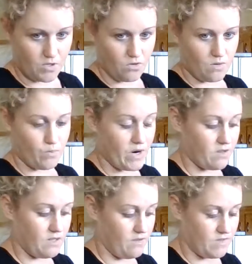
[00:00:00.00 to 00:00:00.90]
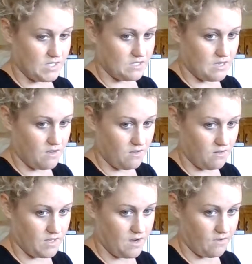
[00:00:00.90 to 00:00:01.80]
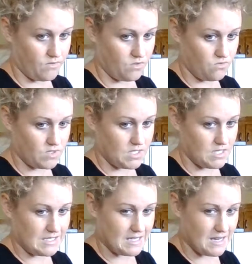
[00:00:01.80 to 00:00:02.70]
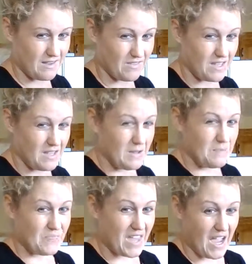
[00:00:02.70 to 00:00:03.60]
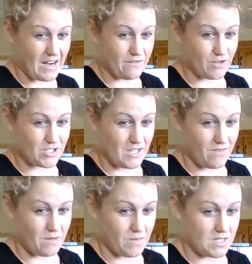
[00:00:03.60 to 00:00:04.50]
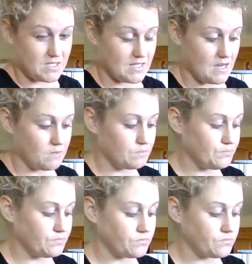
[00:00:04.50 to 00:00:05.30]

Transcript: but you can barely even tell that I've used this, and I've had it for 7 months now.